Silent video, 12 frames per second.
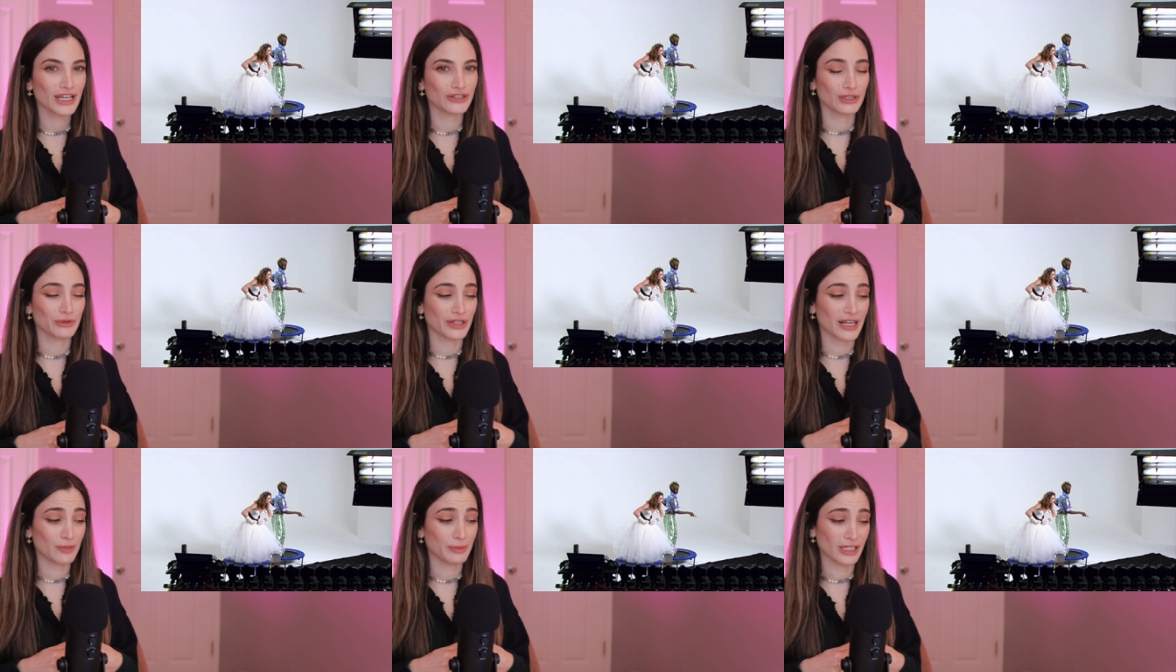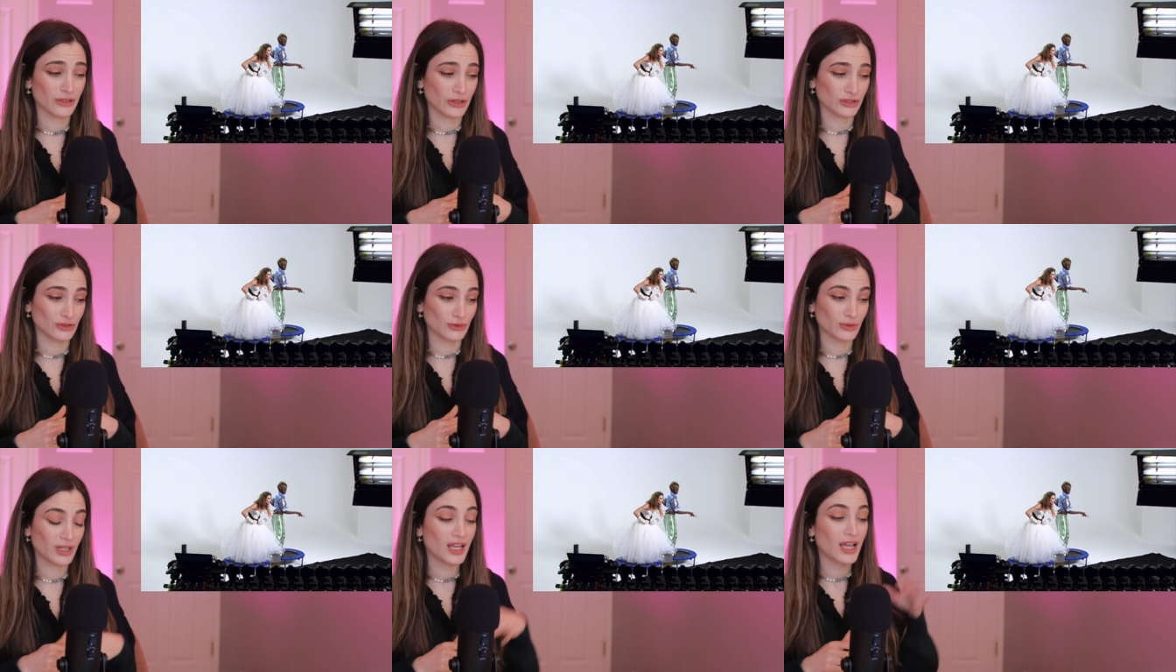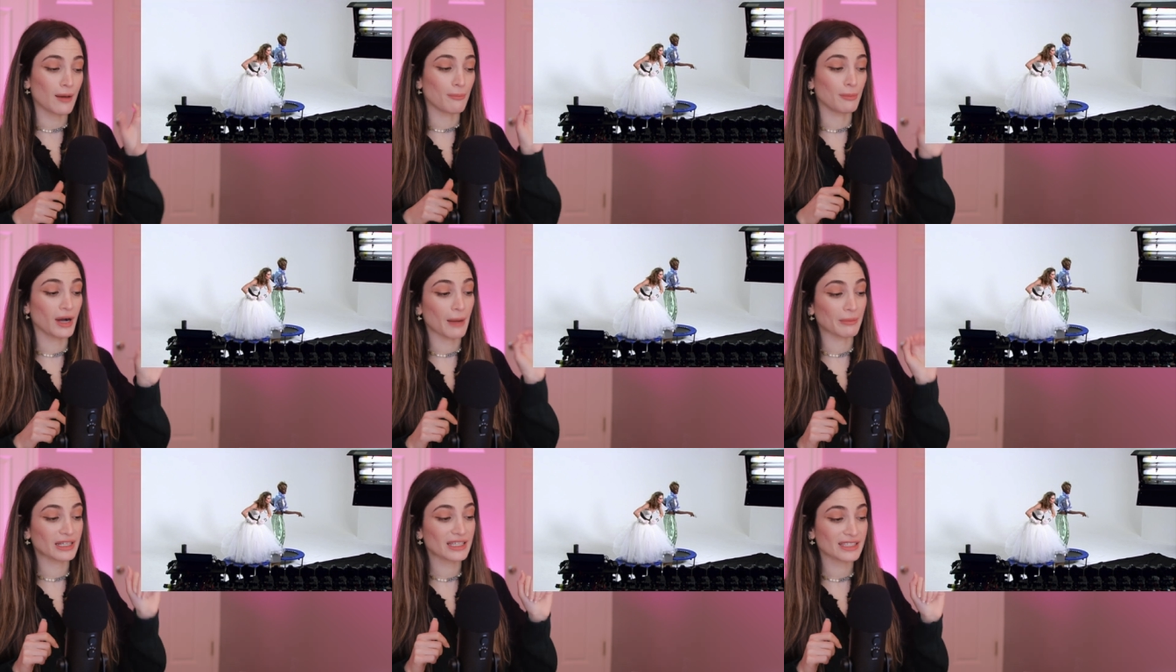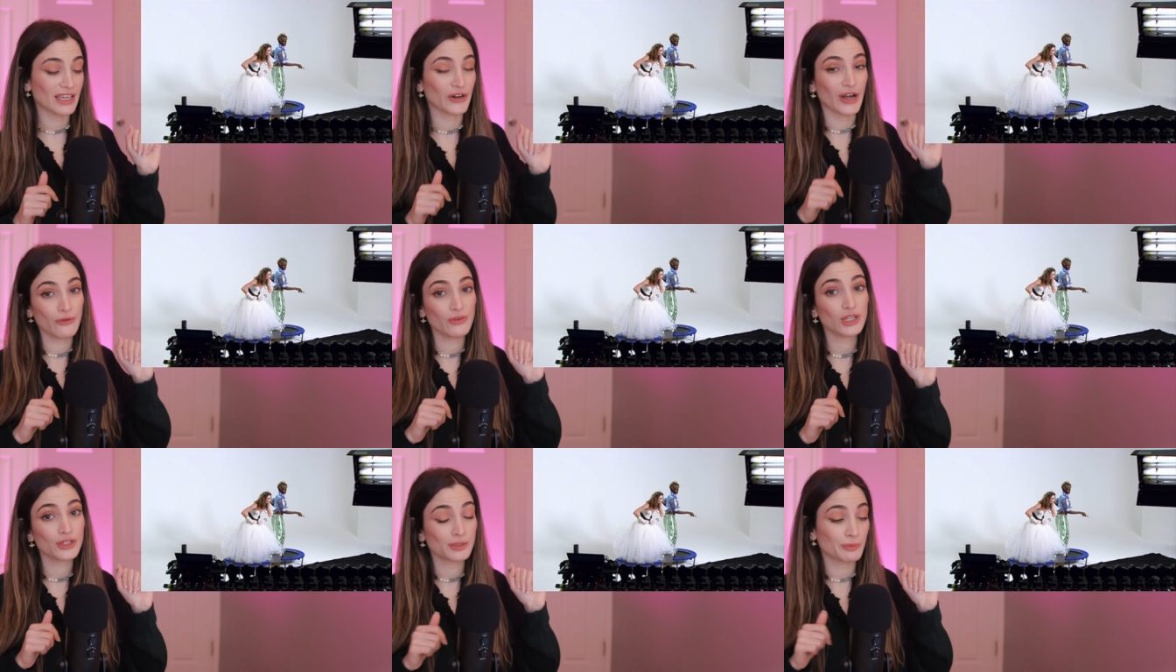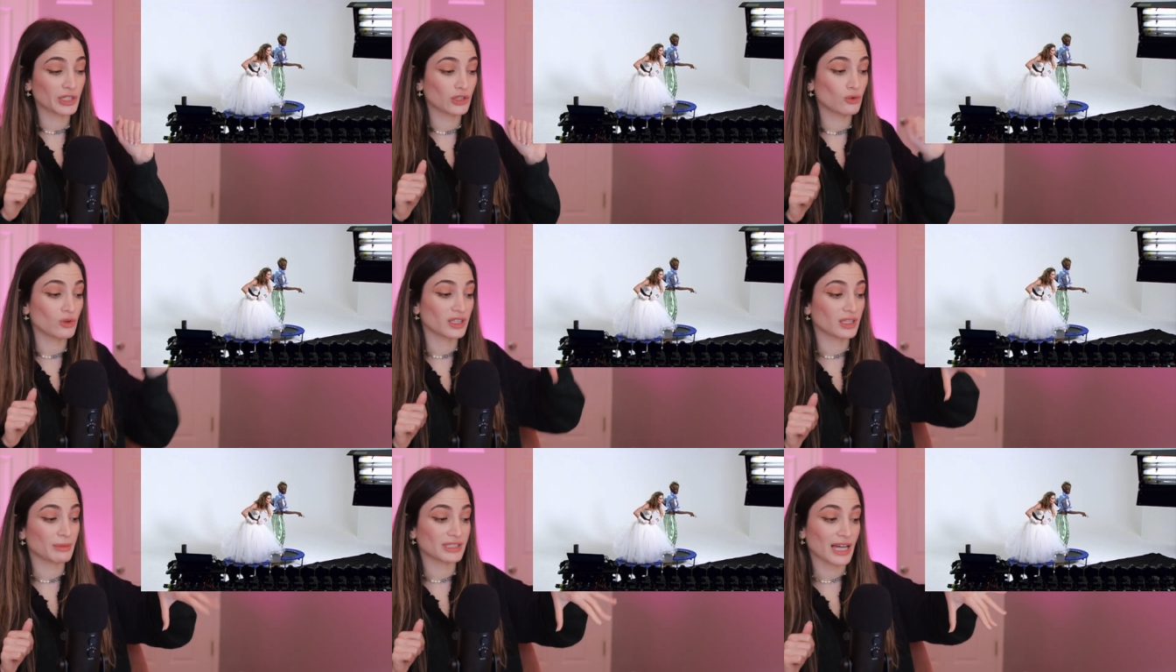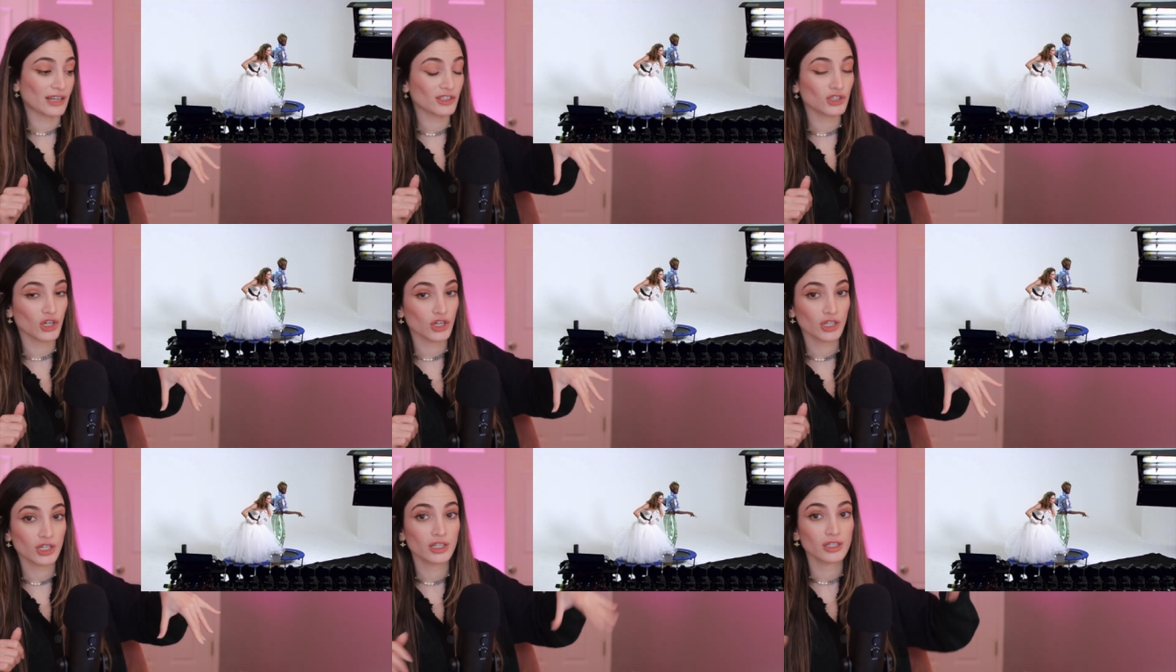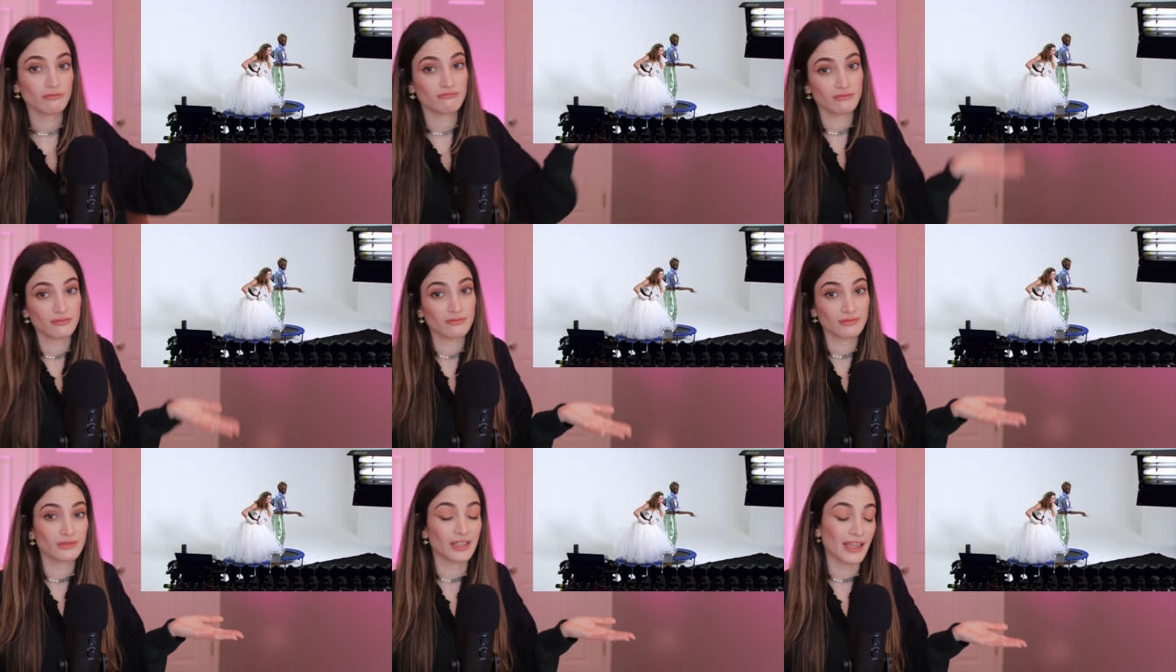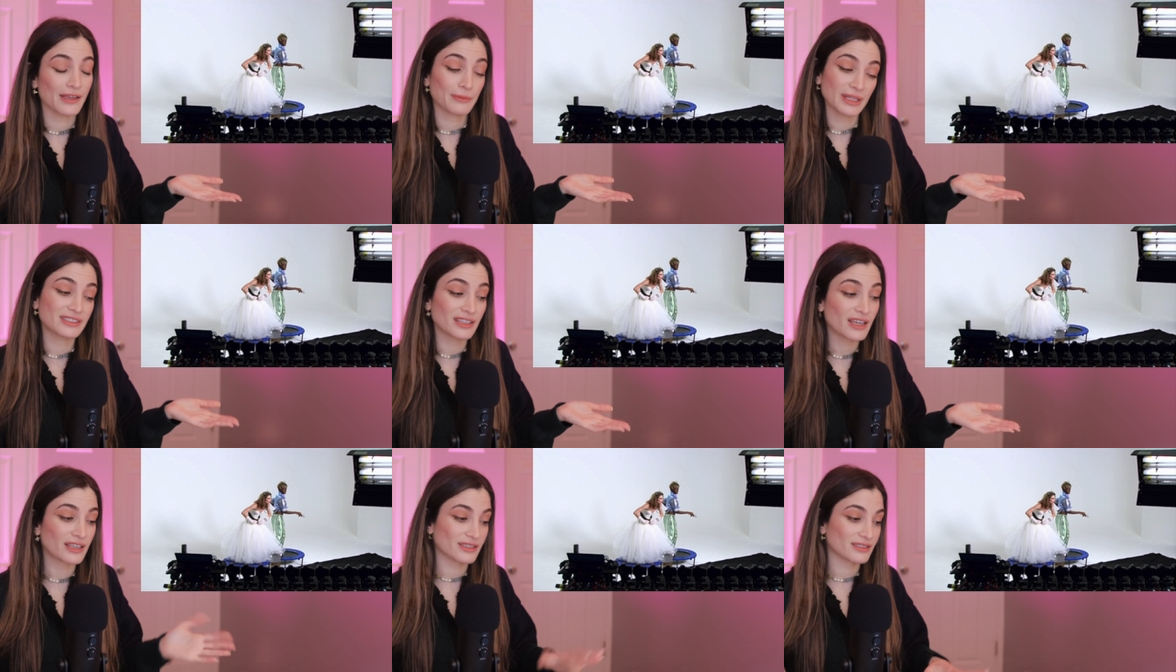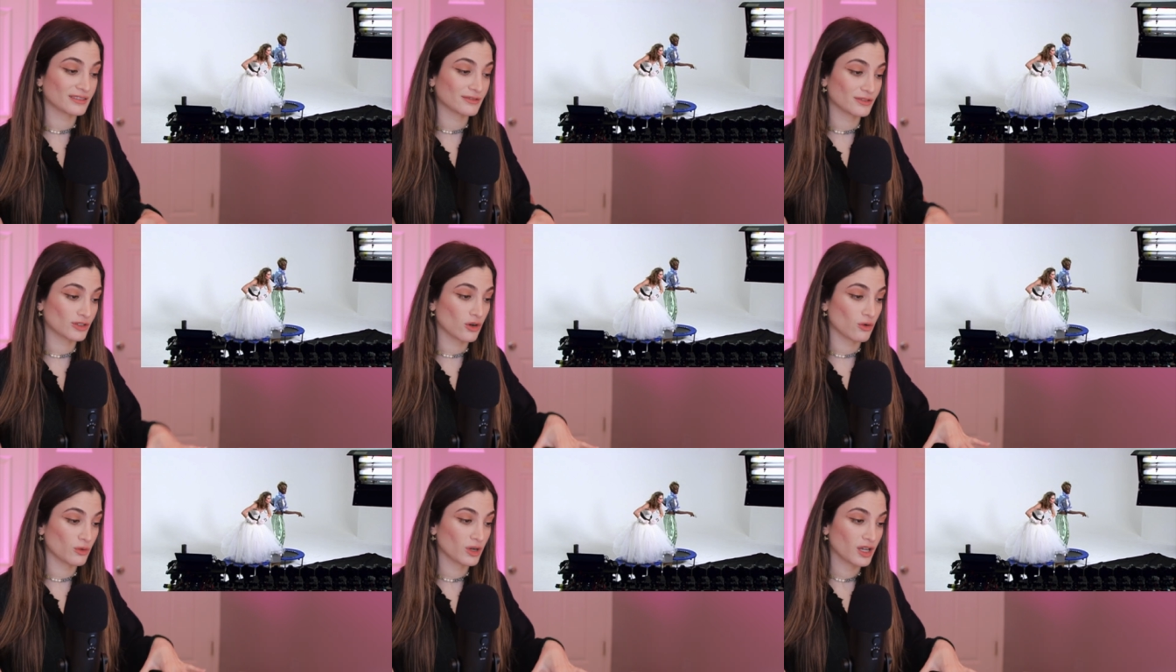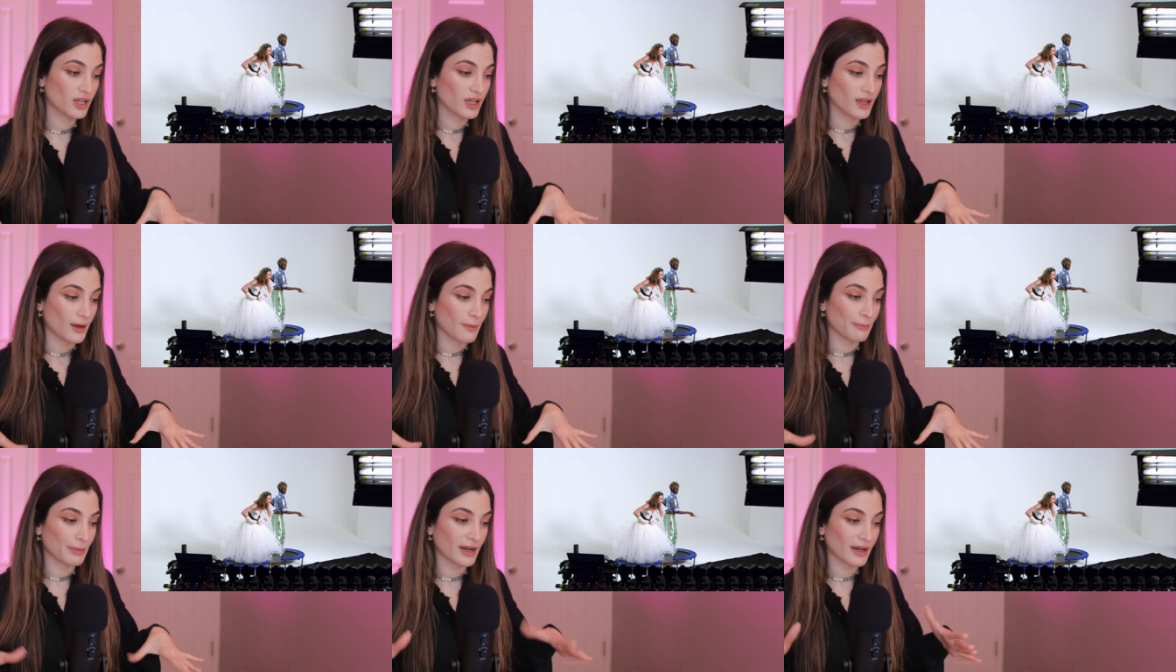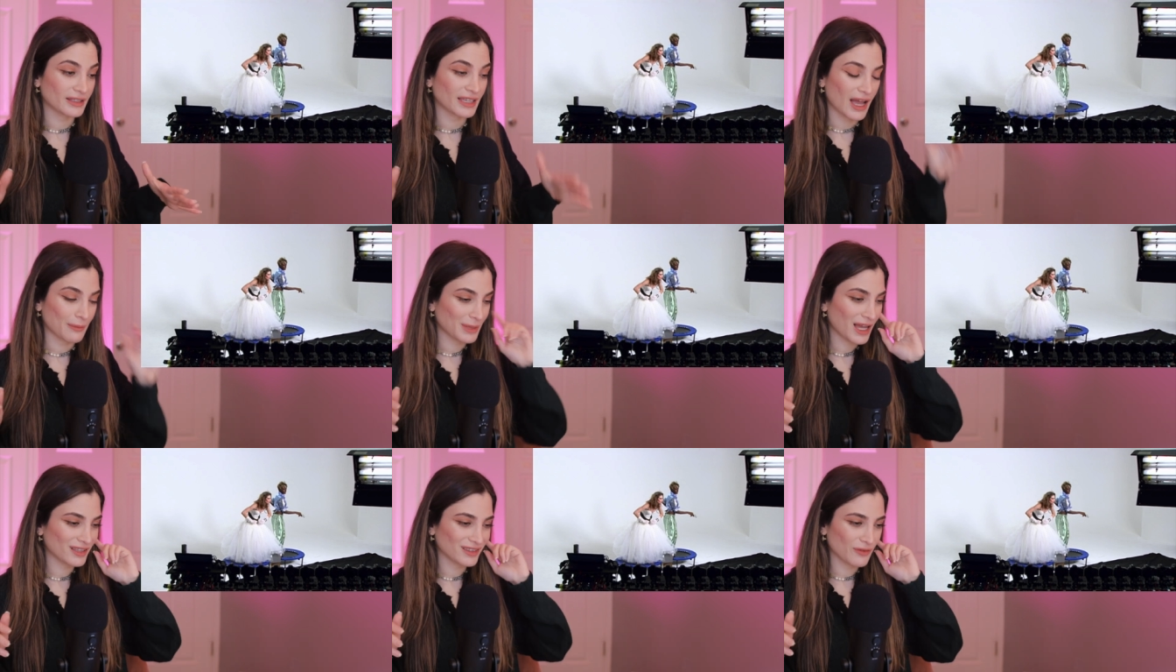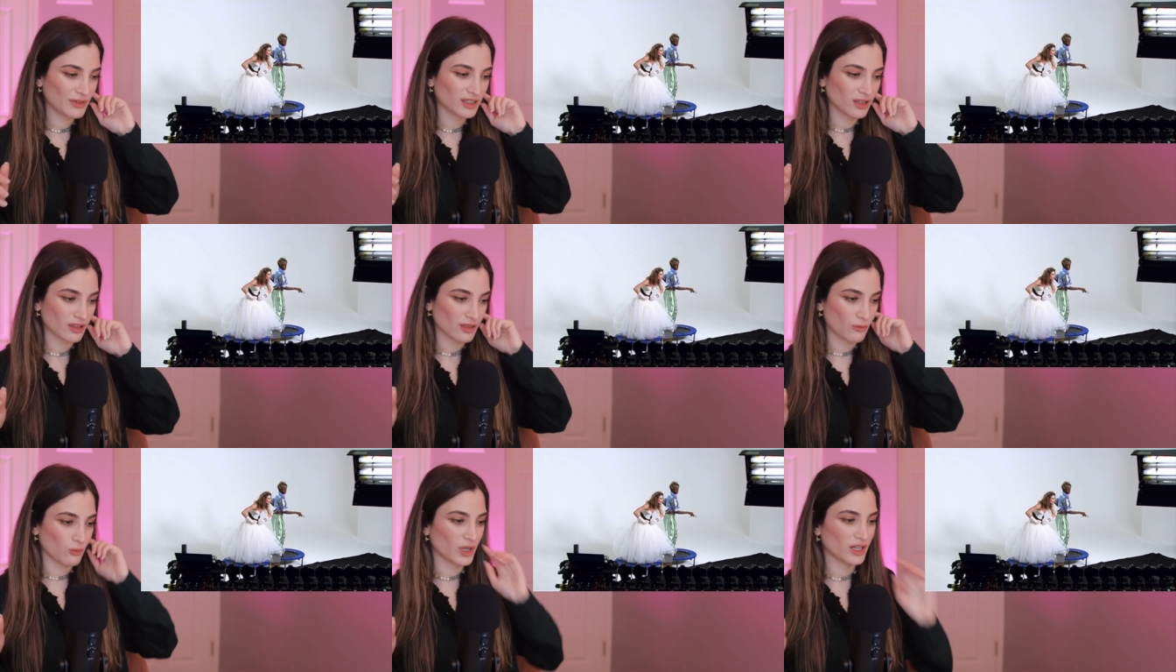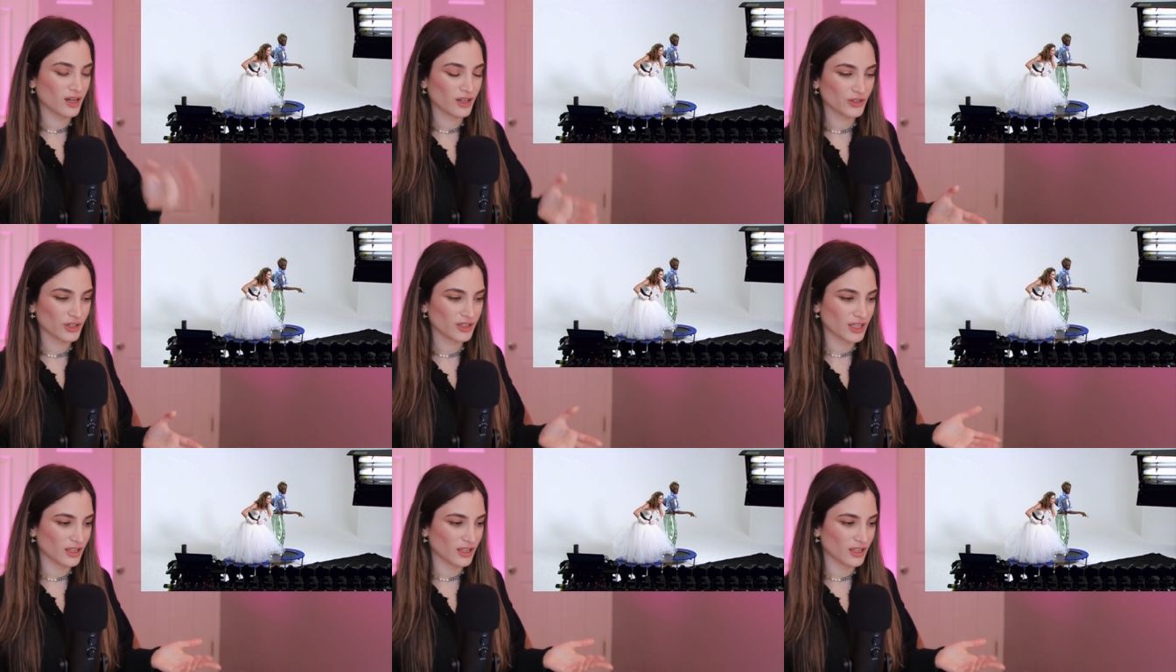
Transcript: I agree with her. I'd be annoyed too. But I'm gonna say her outfit looks pretty cool, and the Madonna look, it, it's nice. So but yeah, I'm not loving like the wig on her.